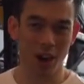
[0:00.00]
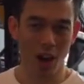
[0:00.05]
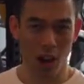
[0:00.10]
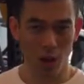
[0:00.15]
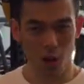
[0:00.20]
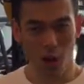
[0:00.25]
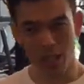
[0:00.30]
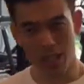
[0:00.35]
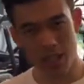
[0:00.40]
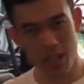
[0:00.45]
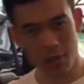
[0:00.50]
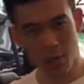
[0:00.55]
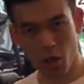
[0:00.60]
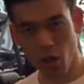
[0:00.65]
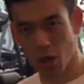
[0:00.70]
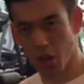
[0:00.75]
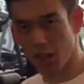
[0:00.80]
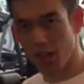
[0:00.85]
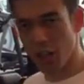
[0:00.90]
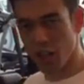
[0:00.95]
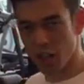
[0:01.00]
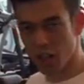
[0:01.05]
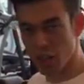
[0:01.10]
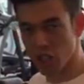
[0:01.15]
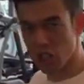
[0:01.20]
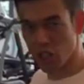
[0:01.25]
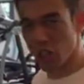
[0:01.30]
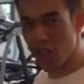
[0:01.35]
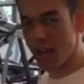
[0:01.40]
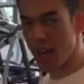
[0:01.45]
All right, come on over and I'm gonna
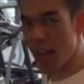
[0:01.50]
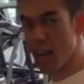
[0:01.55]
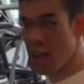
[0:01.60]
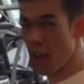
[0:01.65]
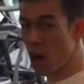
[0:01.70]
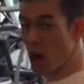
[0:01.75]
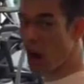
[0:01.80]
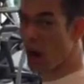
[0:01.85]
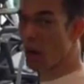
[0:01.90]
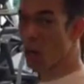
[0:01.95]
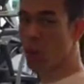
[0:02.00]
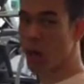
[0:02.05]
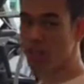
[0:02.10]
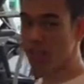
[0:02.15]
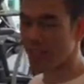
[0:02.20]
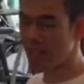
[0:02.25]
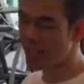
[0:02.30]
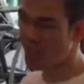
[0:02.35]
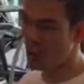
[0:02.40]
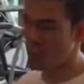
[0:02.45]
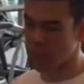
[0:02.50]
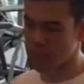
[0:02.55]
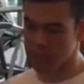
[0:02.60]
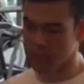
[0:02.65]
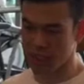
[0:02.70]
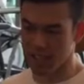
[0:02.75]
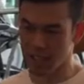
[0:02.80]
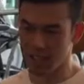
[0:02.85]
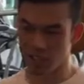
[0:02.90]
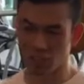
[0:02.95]
show you how I want these
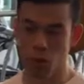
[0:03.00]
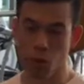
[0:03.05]
squats done.